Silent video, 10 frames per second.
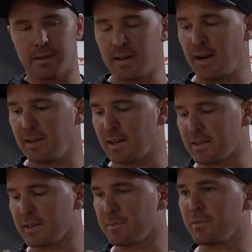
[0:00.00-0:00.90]
Now,
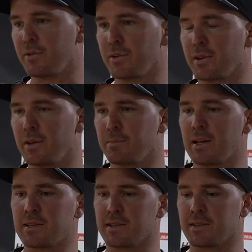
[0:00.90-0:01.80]
last thing before the
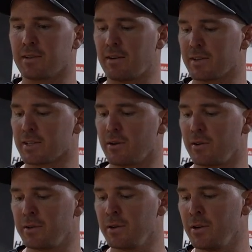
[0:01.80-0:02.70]
plastics graphics go
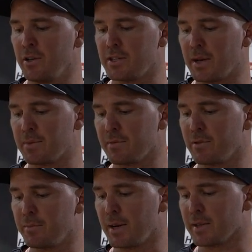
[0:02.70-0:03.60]
on, jam some
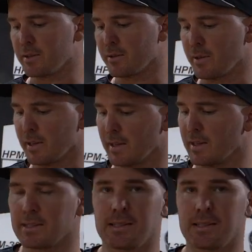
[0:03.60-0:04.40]
foot pegs on quickly.